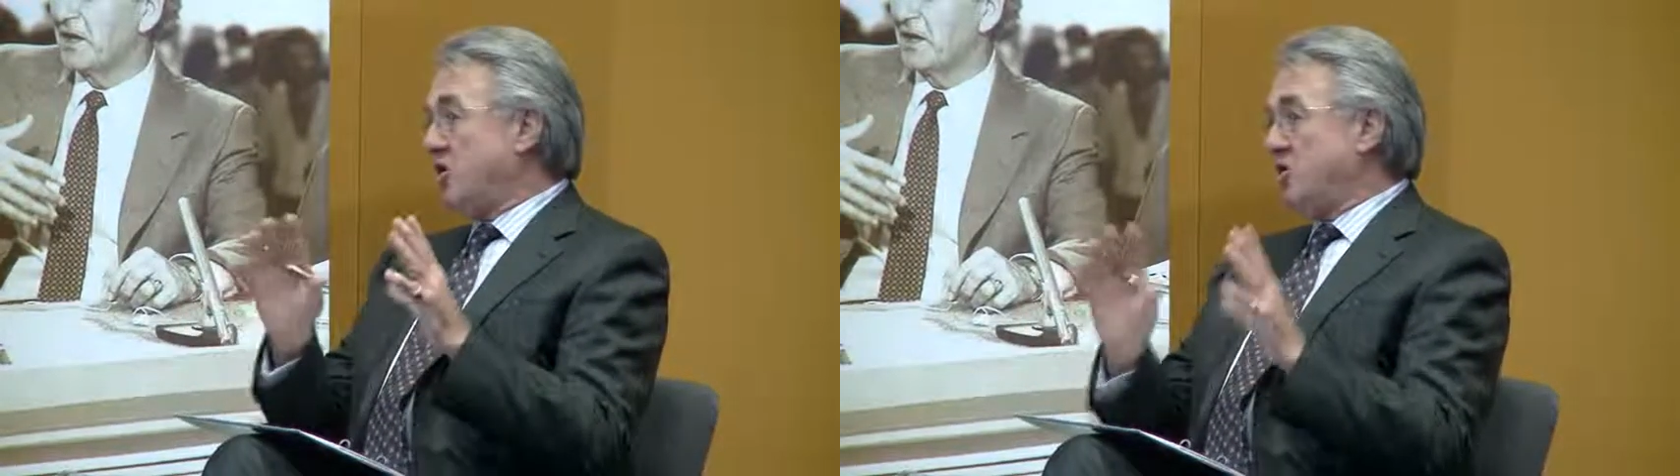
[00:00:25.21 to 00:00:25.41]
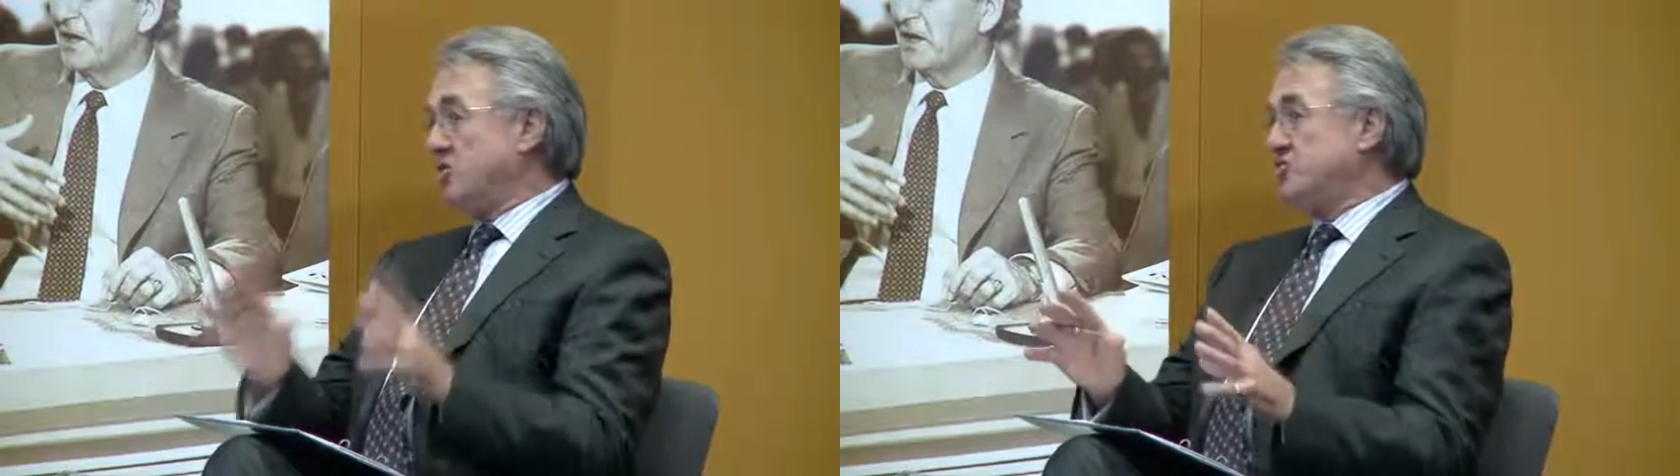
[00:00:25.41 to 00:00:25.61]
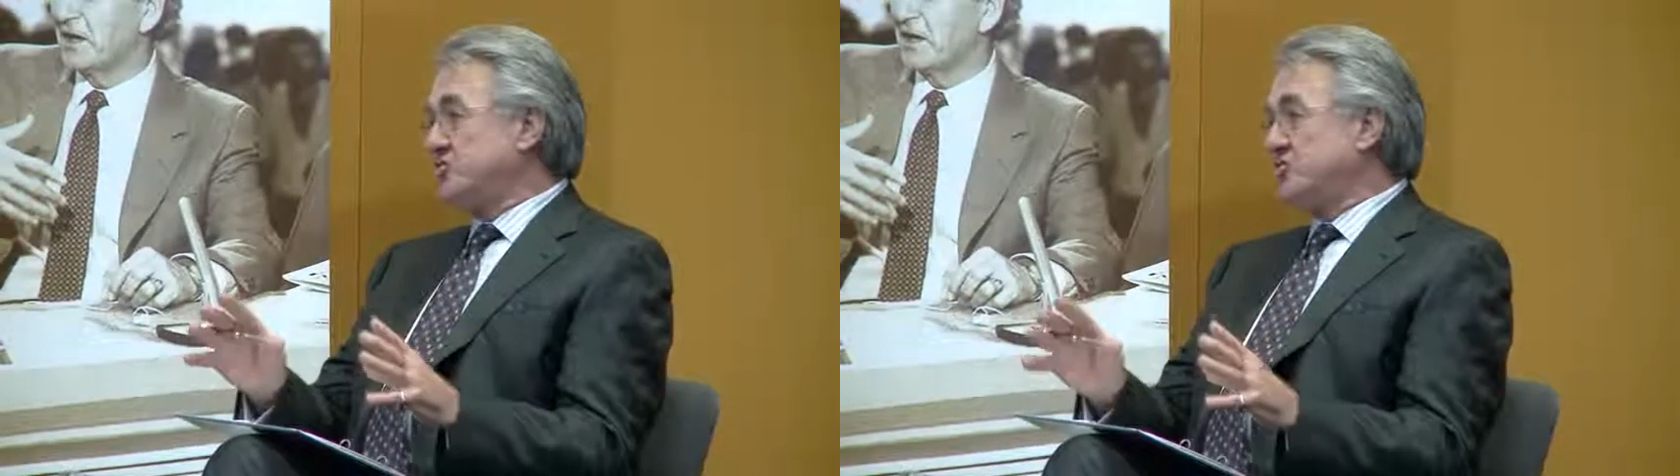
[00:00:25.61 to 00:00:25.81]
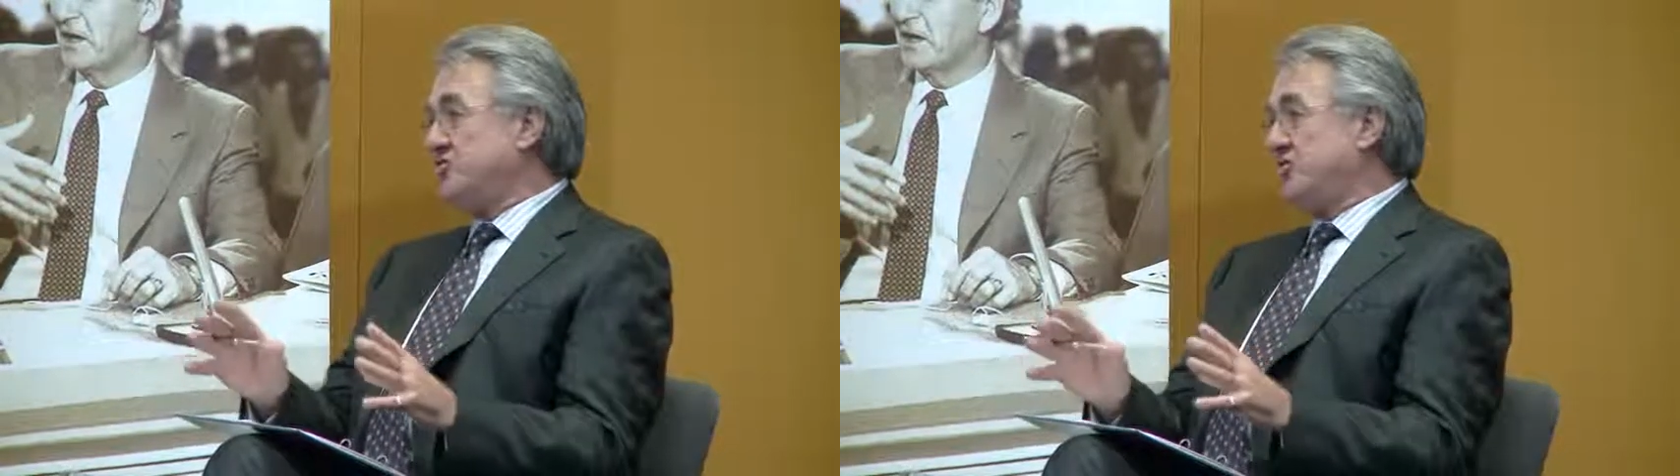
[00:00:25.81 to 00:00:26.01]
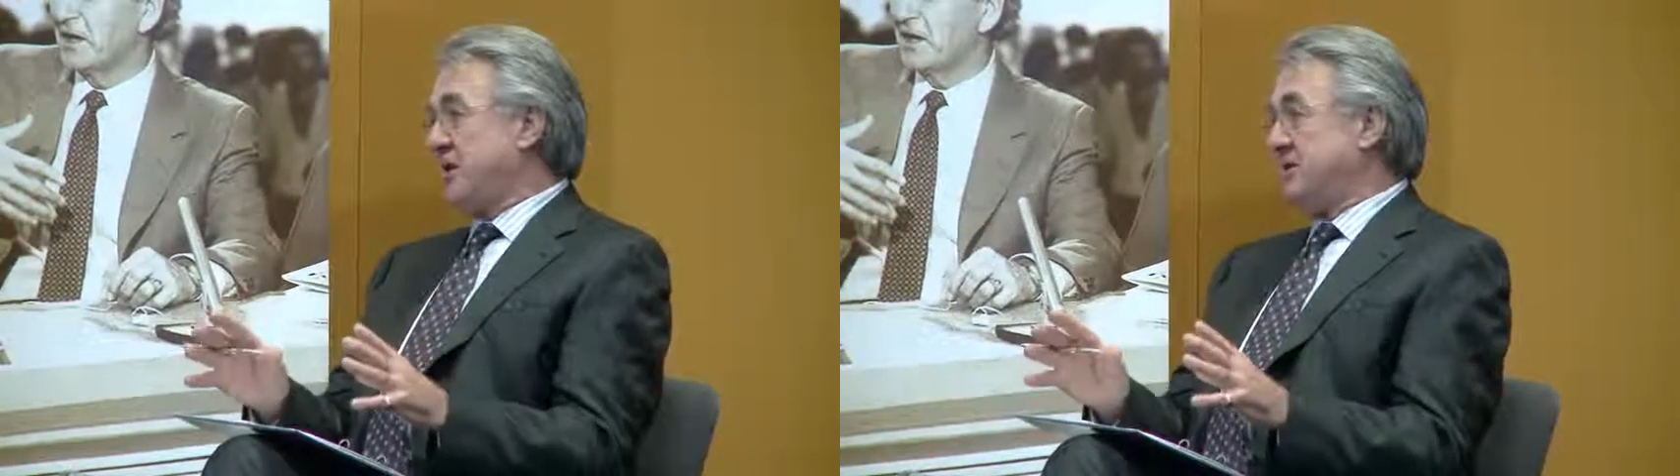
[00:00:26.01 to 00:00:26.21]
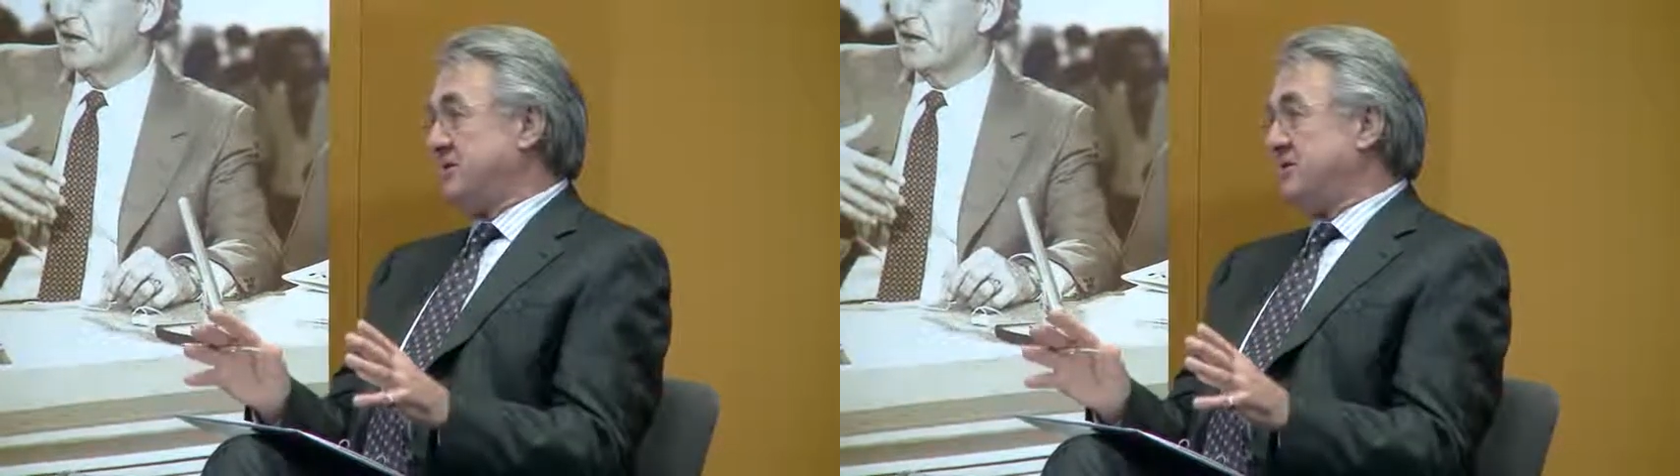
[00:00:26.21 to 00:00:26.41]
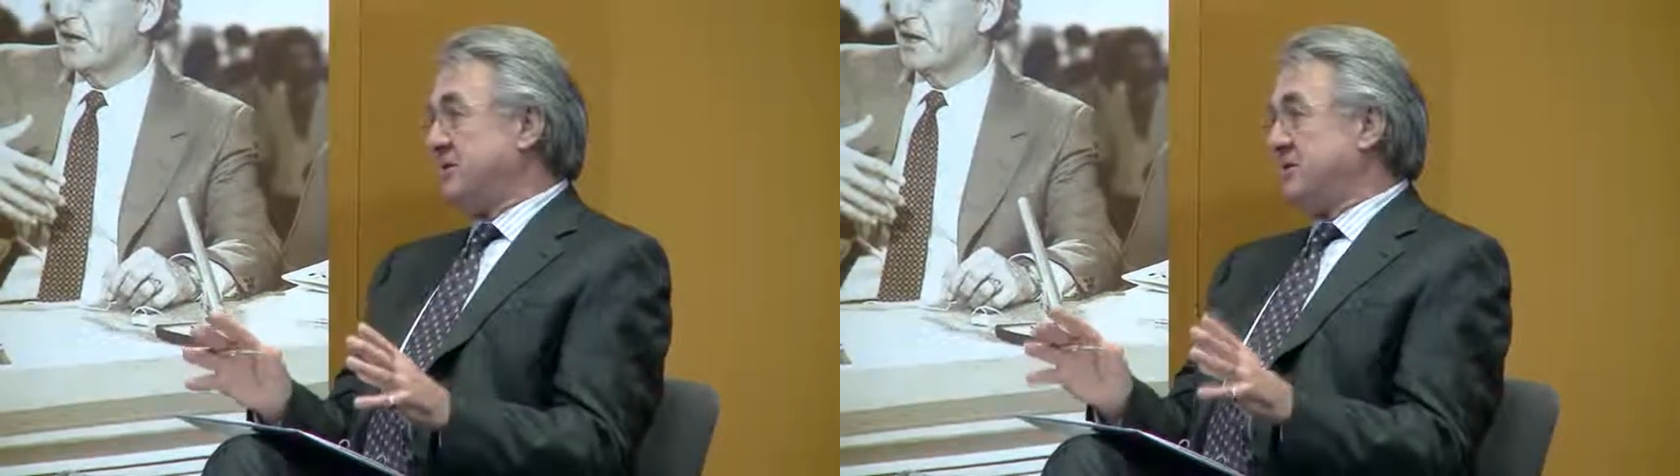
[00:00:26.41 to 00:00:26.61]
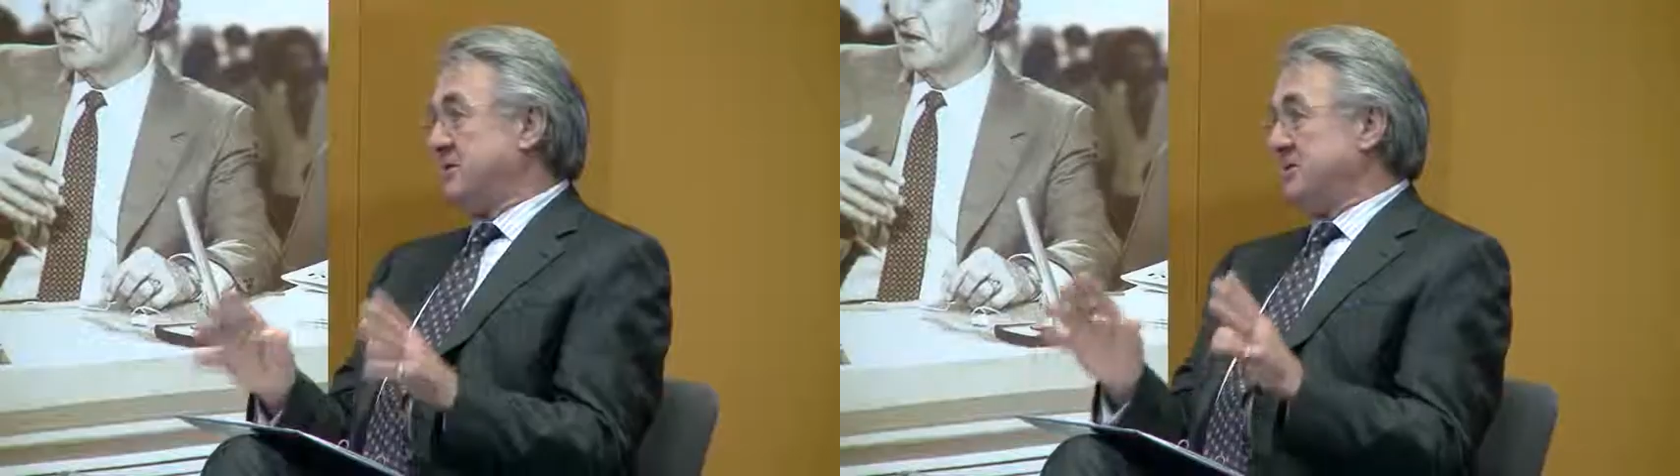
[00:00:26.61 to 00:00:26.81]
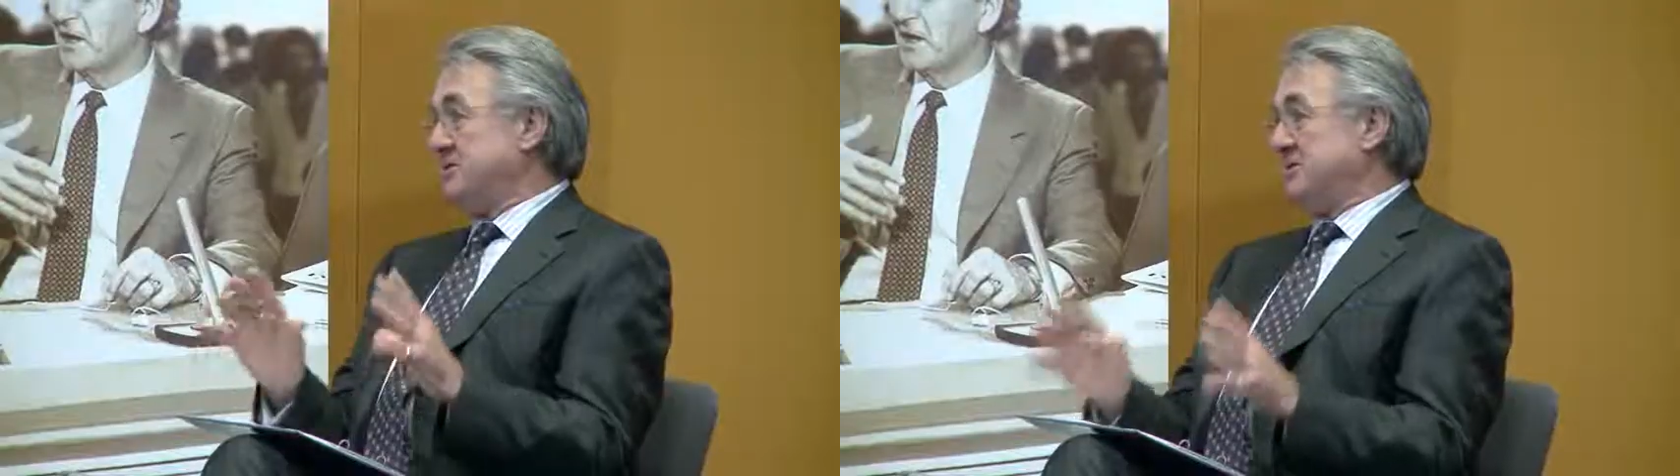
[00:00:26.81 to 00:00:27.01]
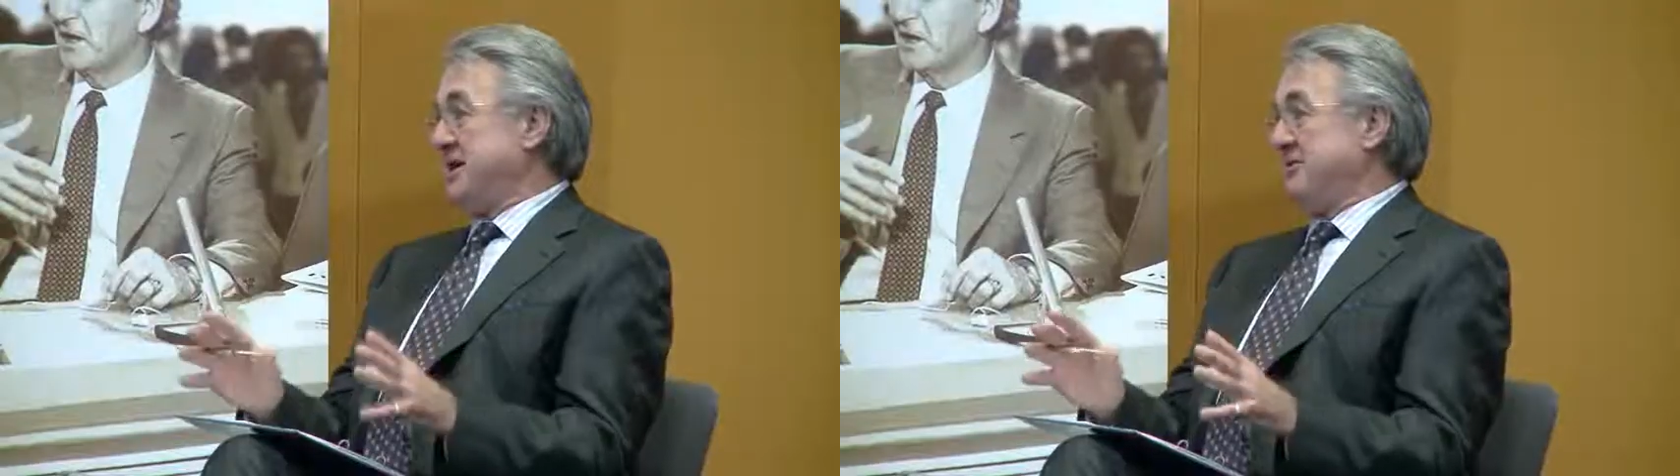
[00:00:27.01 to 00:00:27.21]
concentrated
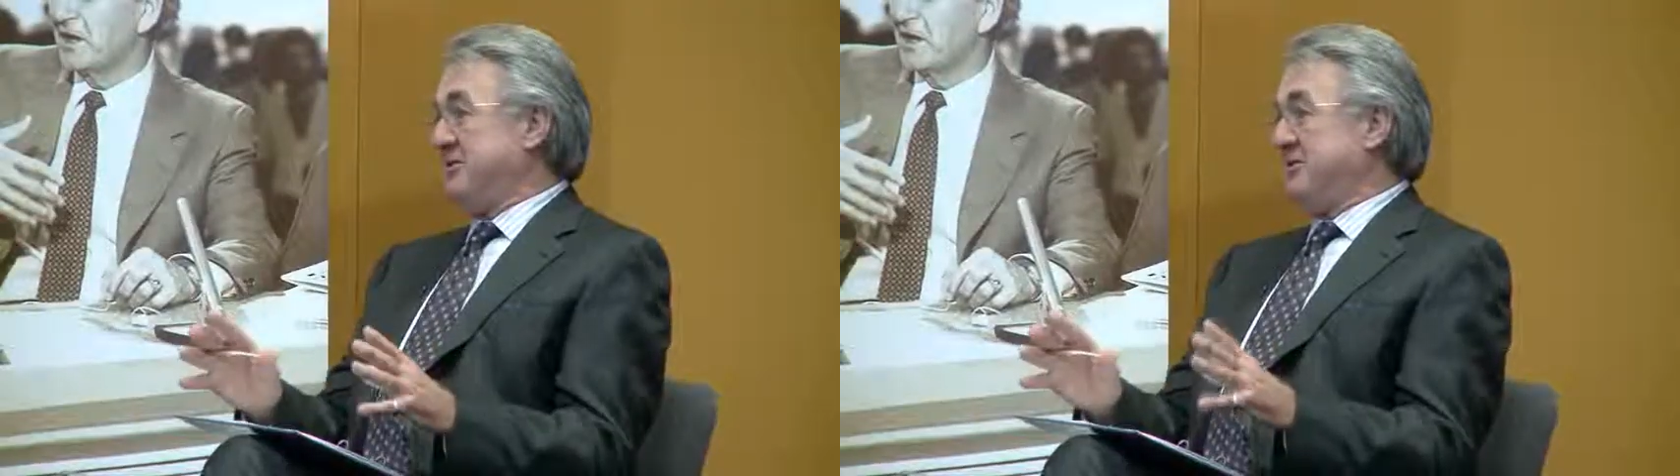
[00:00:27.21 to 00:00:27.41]
set